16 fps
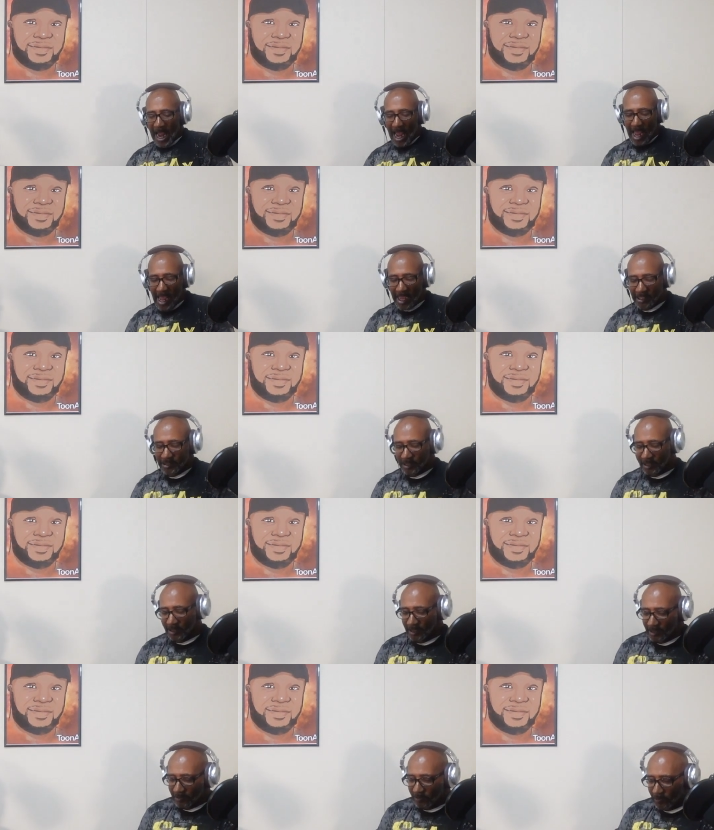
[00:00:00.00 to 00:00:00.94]
Speaker 1: I
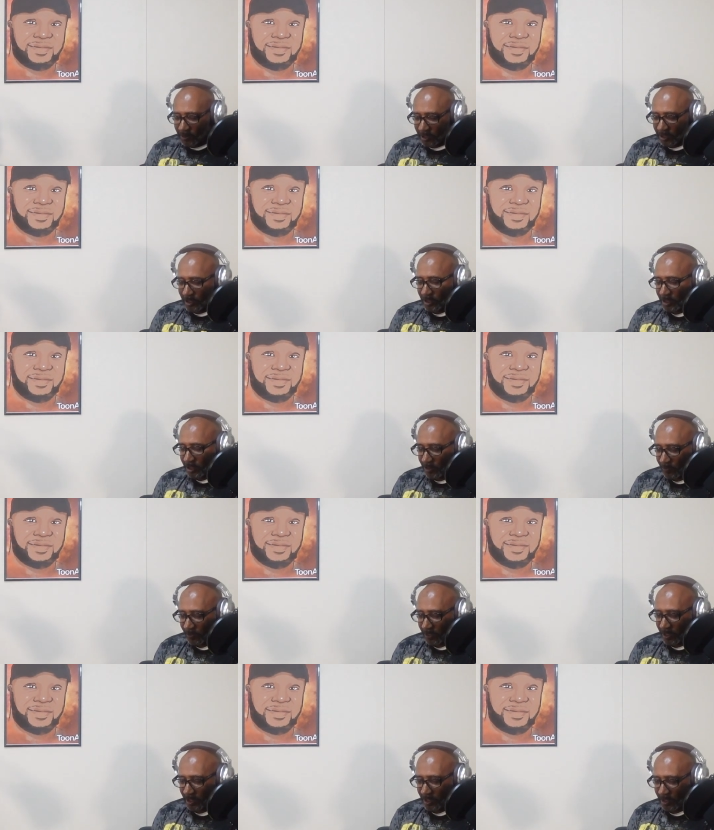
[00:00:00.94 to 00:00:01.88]
actually wear
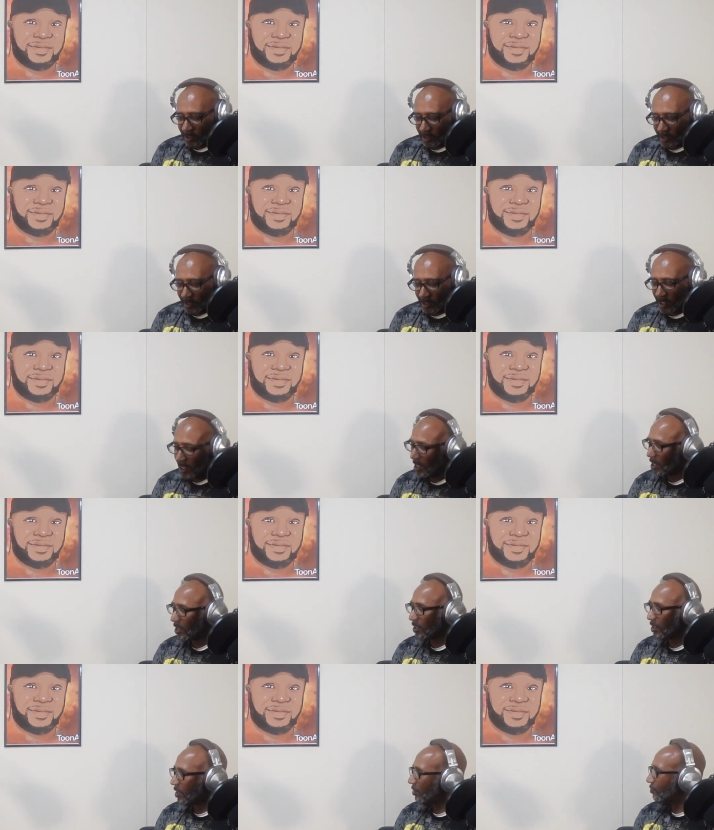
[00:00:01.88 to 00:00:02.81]
wear
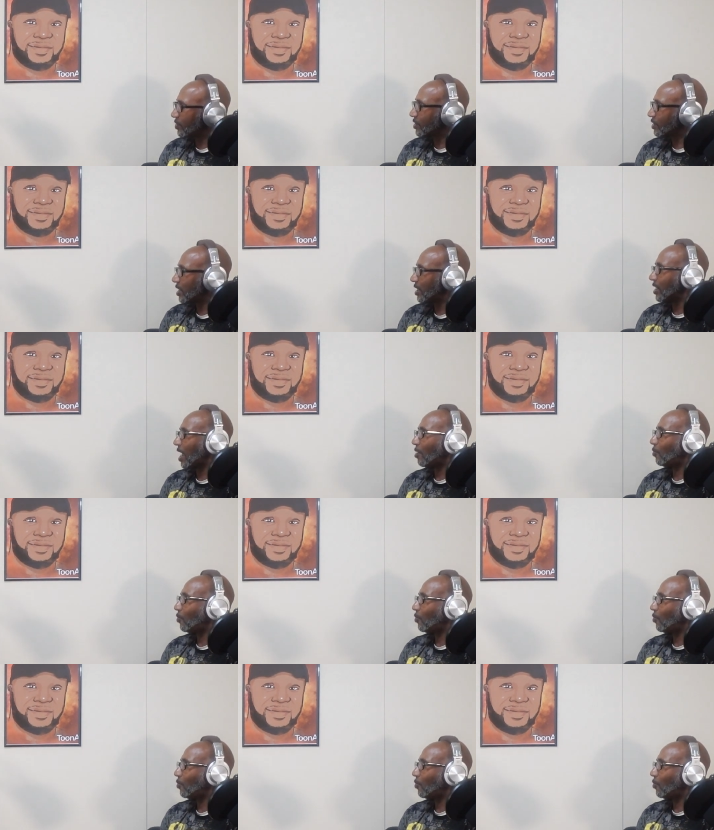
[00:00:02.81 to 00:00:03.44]
every Sunday I